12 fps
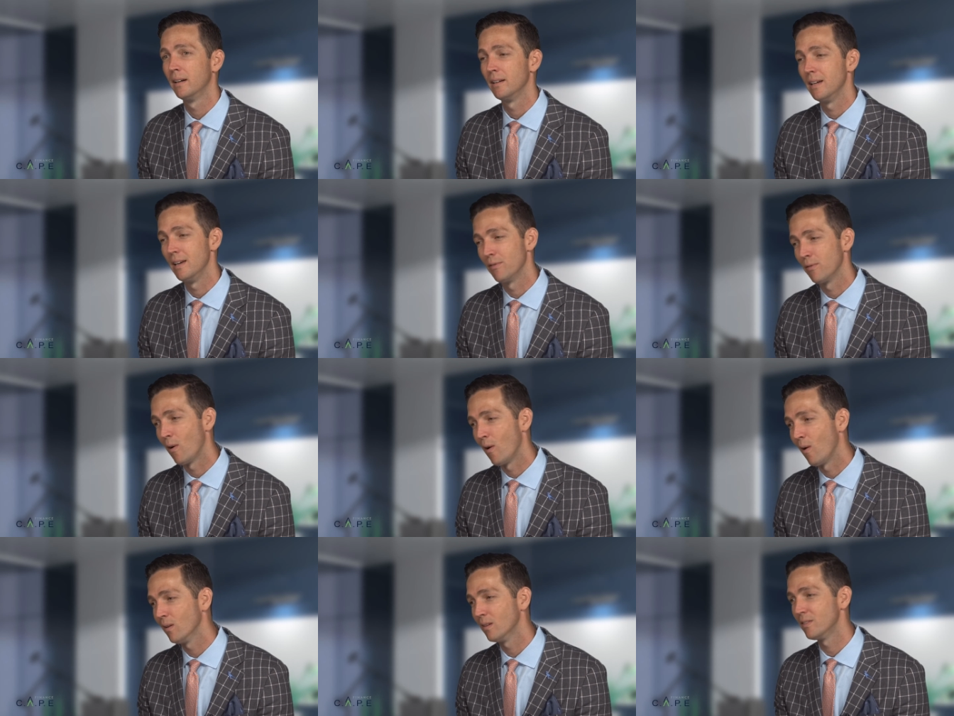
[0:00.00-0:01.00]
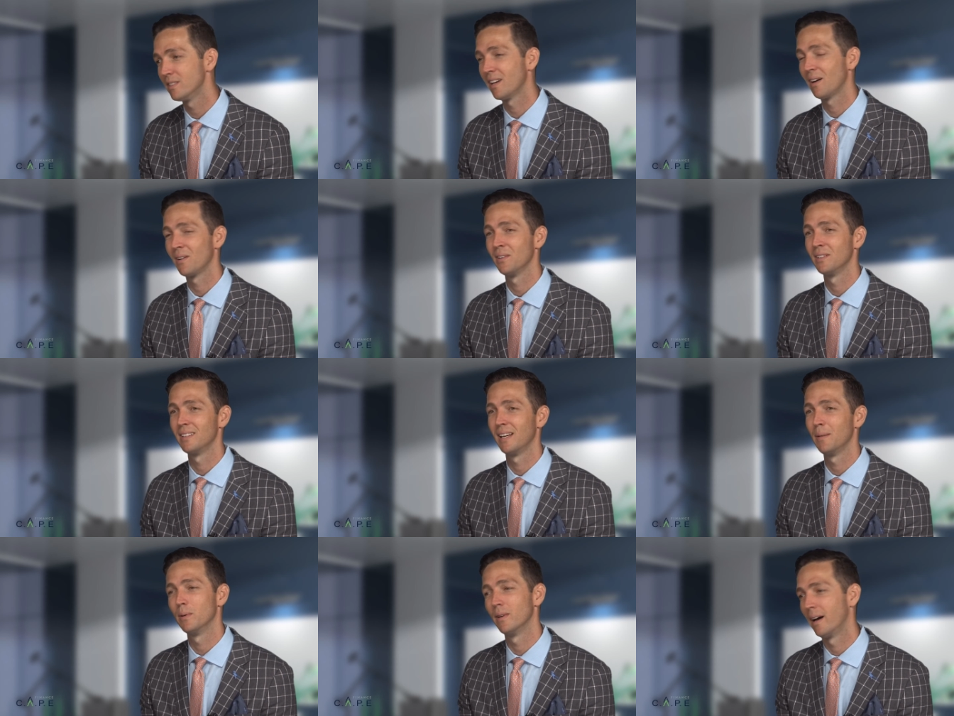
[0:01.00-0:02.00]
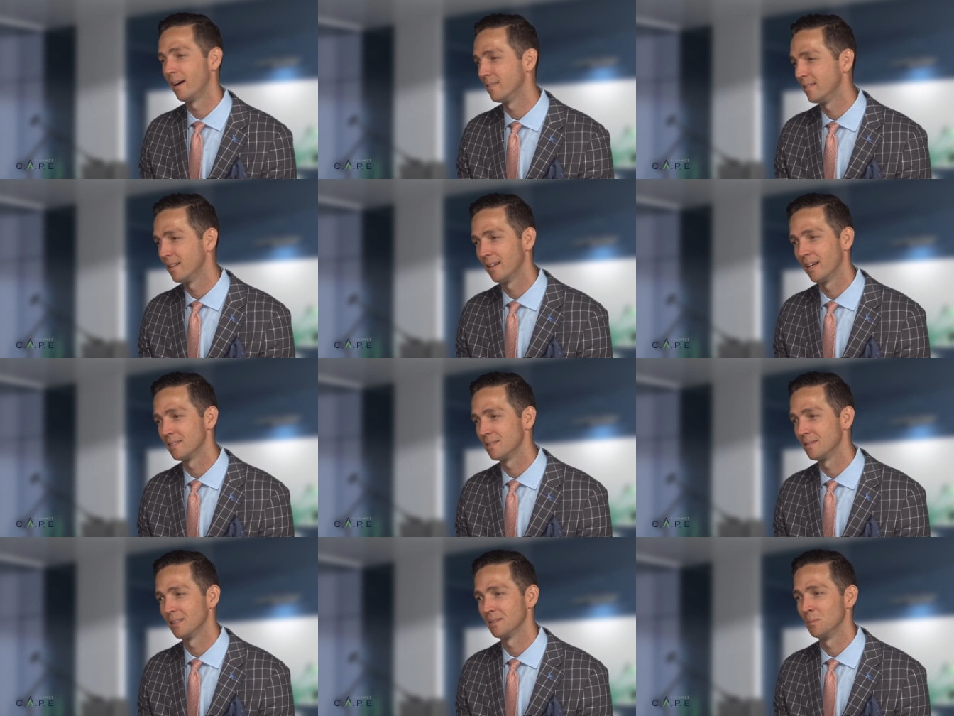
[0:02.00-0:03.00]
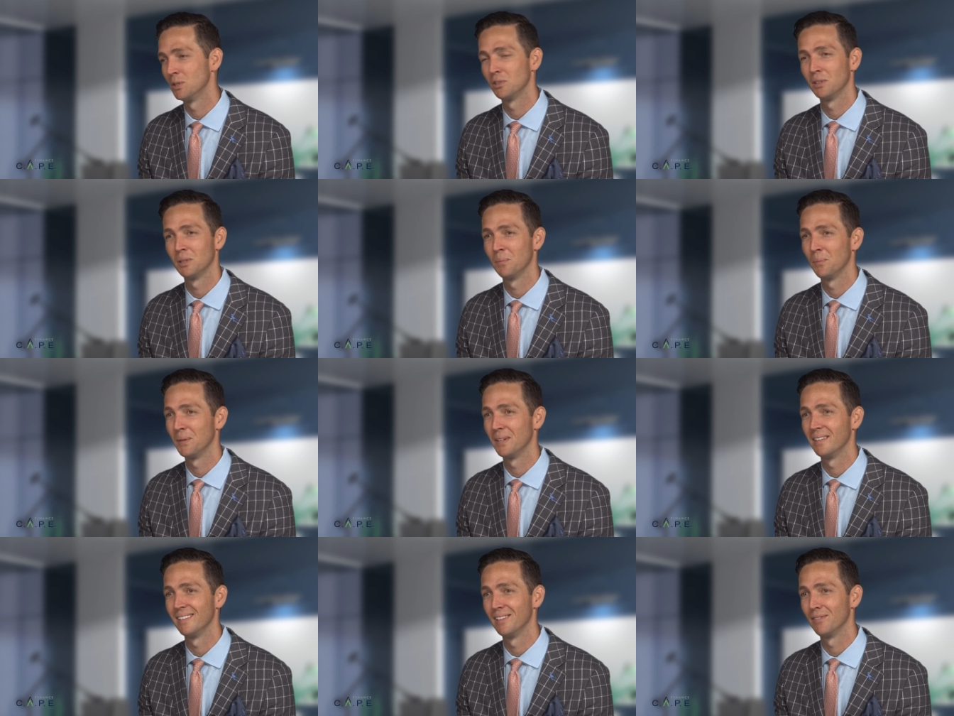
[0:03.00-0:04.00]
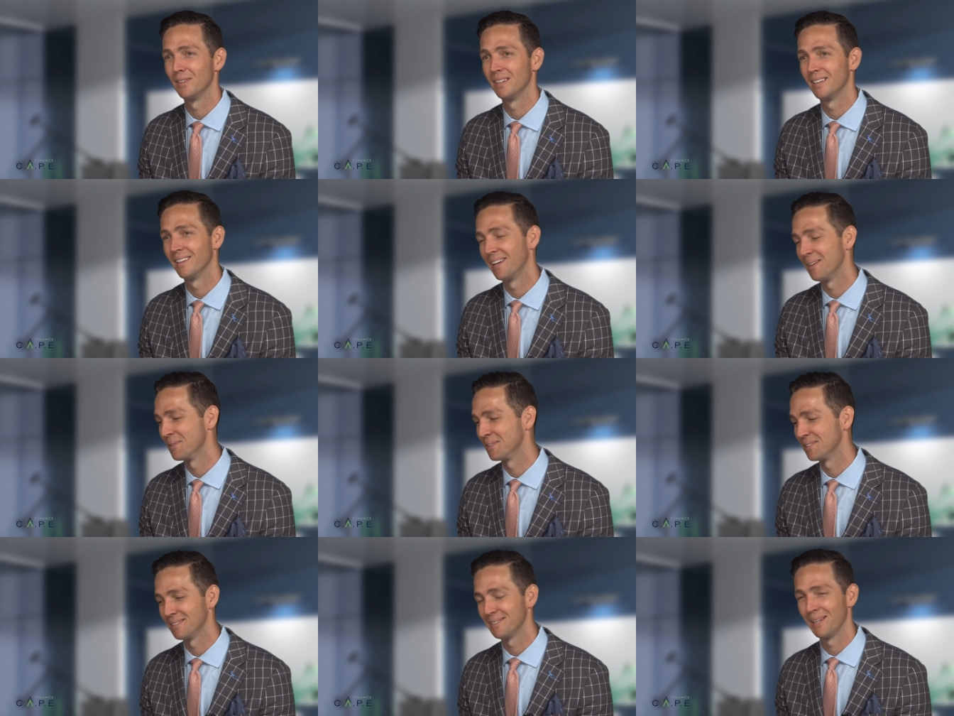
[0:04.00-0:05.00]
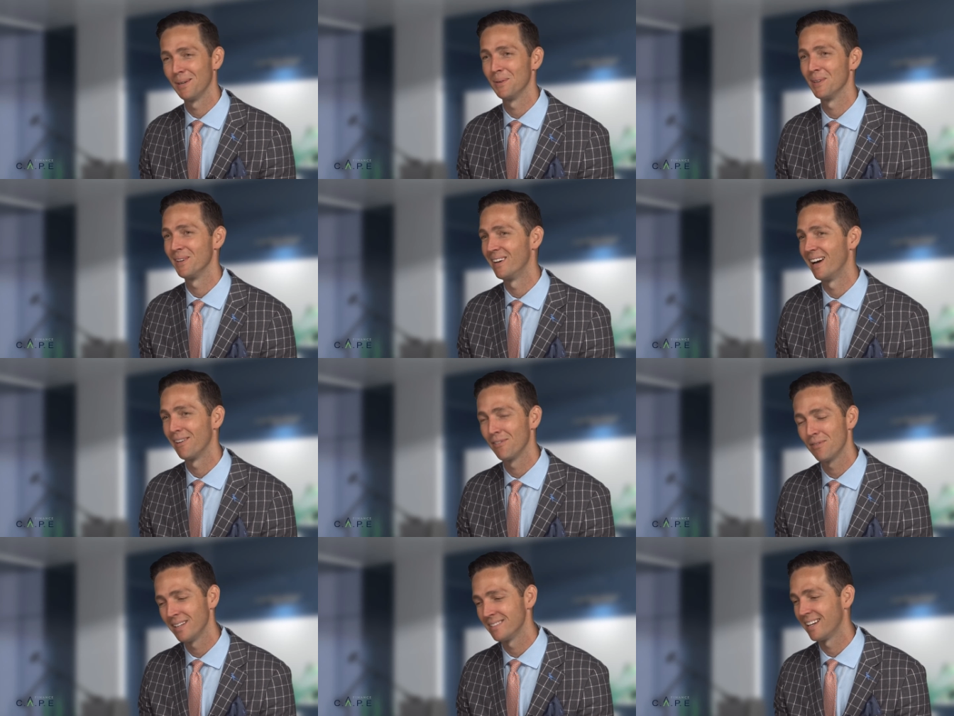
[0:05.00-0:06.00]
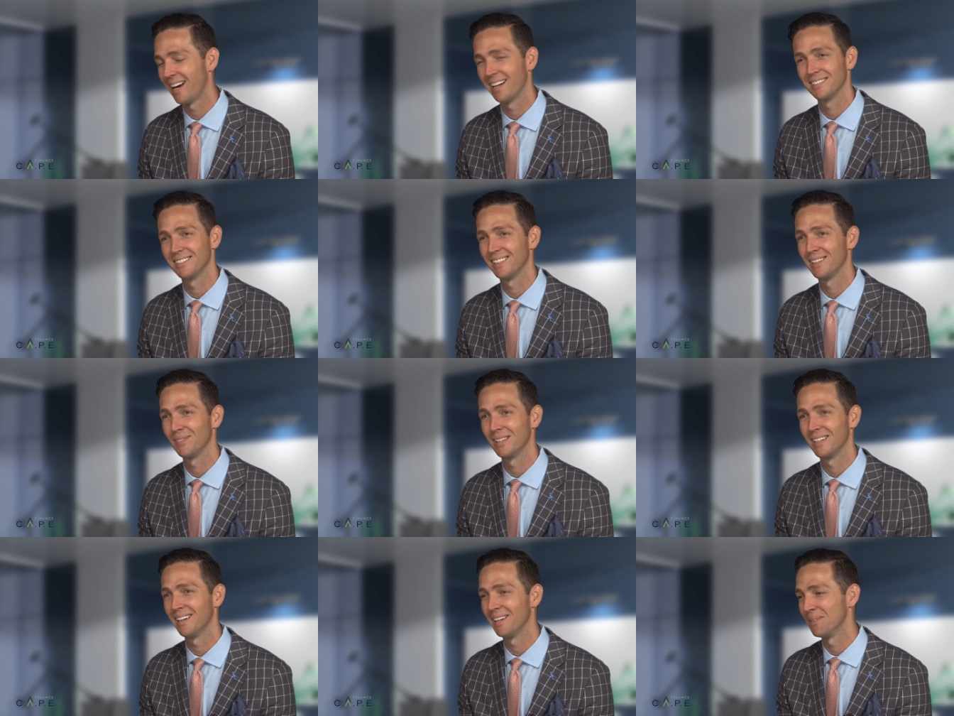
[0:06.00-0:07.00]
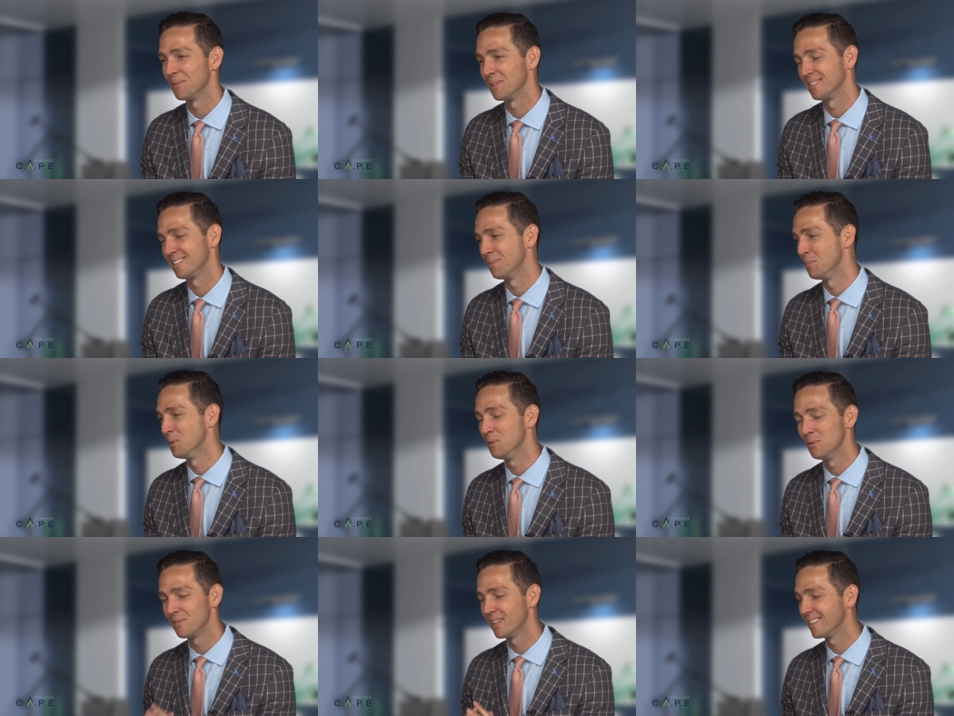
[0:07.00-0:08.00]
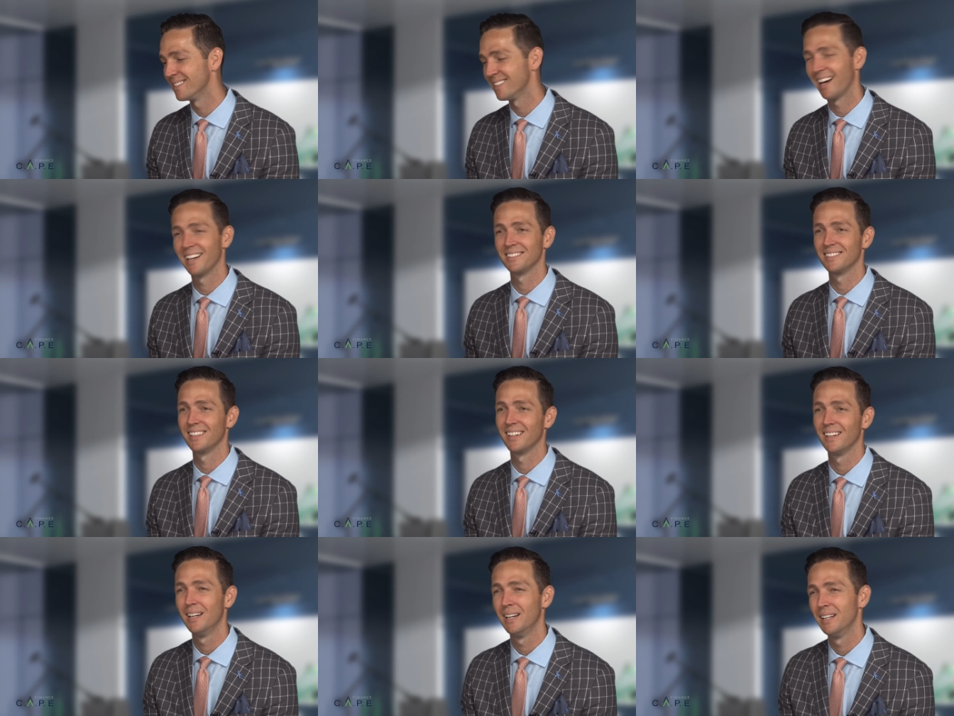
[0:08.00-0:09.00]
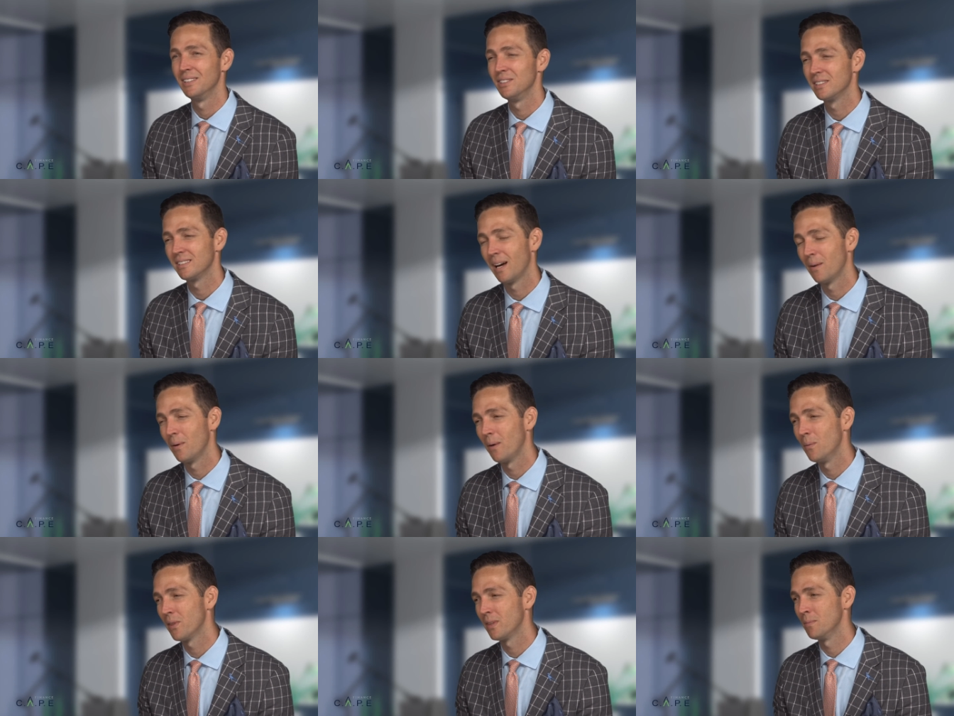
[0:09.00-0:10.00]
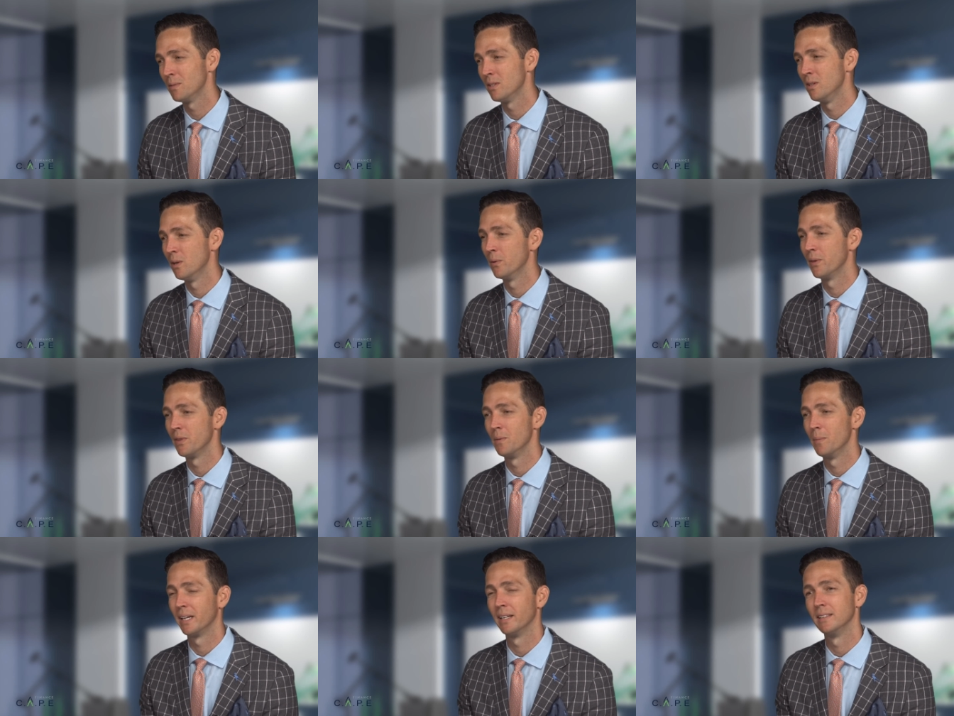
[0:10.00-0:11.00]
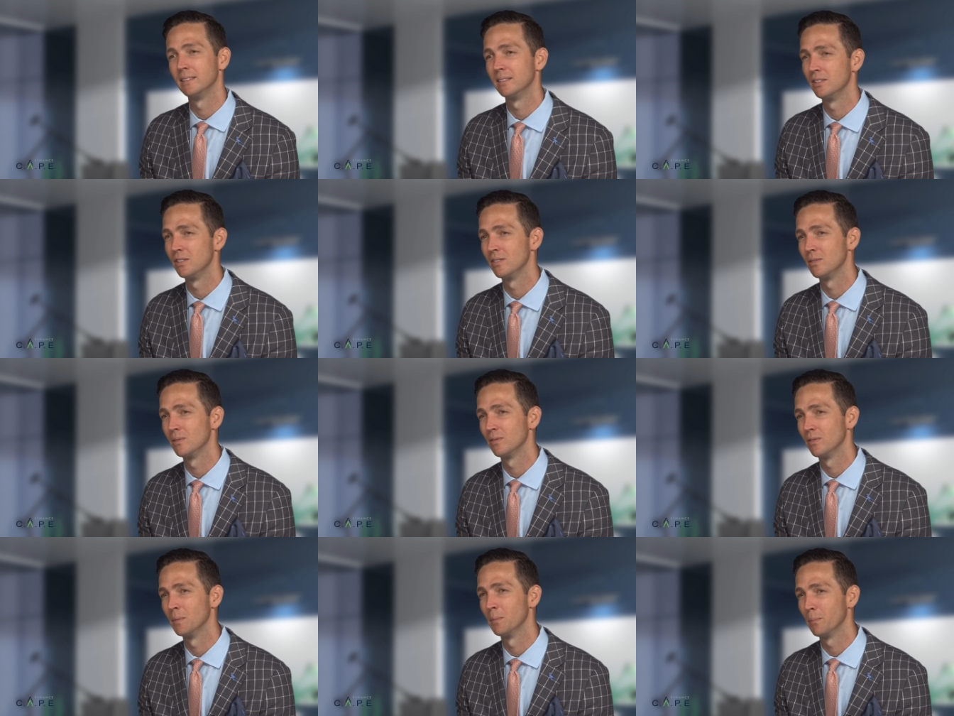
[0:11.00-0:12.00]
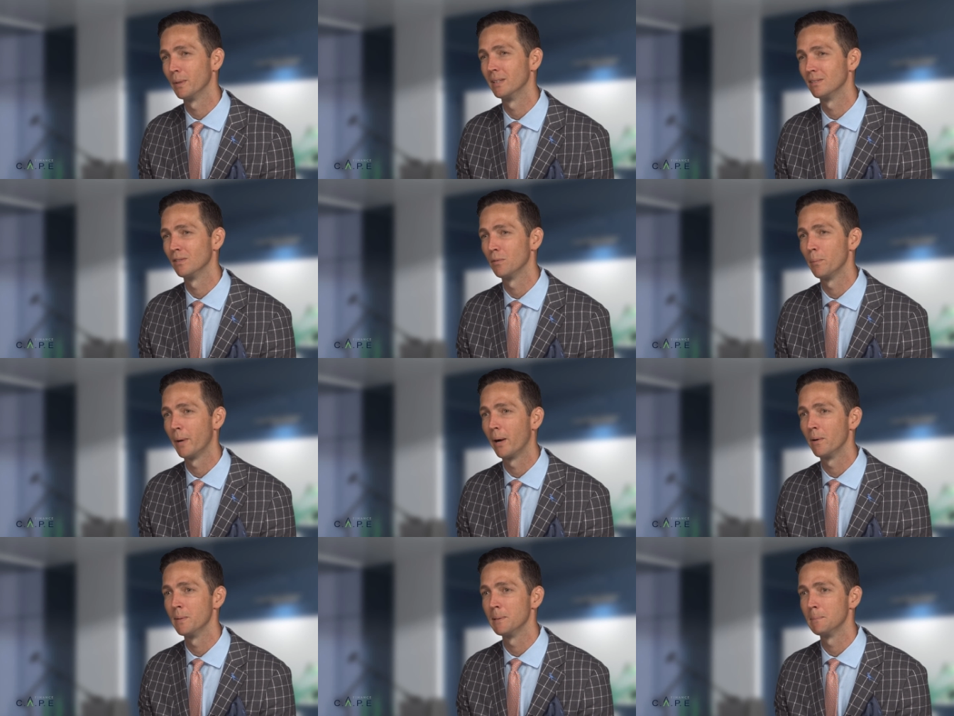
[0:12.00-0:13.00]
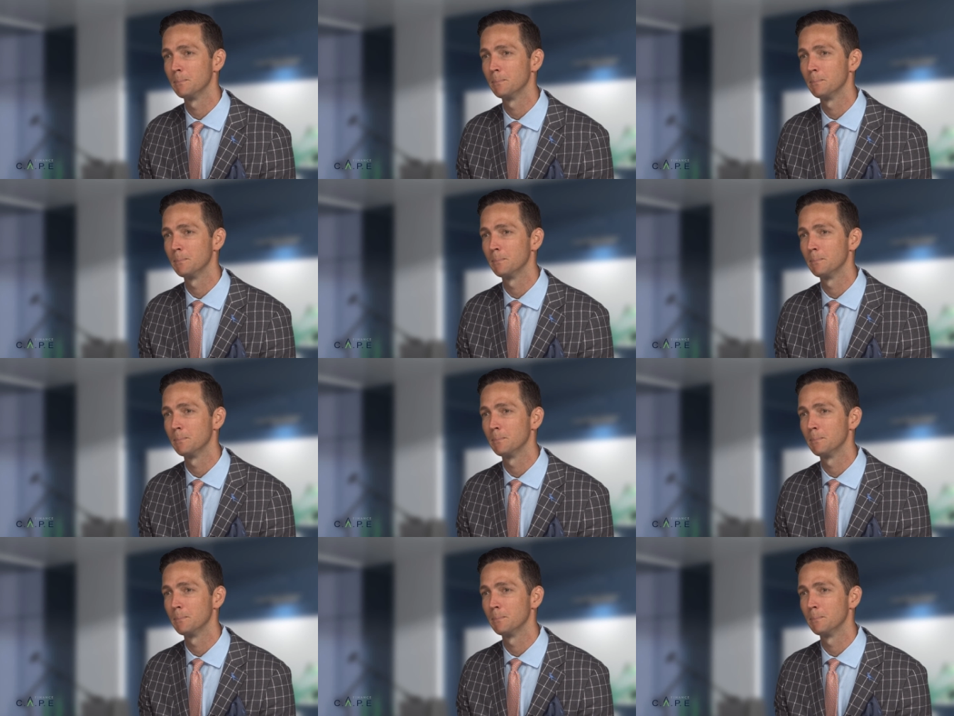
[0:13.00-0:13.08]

If all of it's out on the table, that's mission complete. If the client wants to stay where they're at, fantastic. If the client wants to move, fantastic. Just I want them to know that they're making decisions from a place of empowerment.